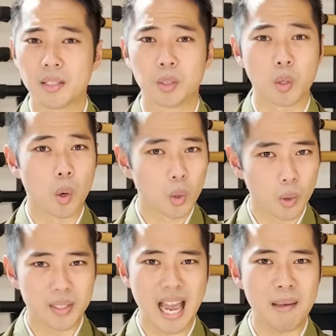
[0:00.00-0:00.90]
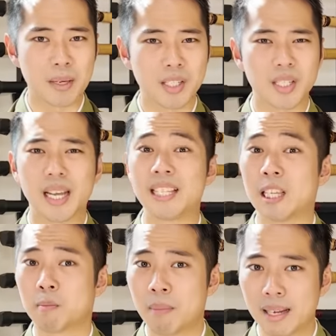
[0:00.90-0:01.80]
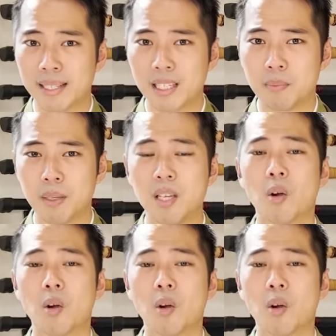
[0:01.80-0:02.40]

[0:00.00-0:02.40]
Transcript: the total damage is expected to be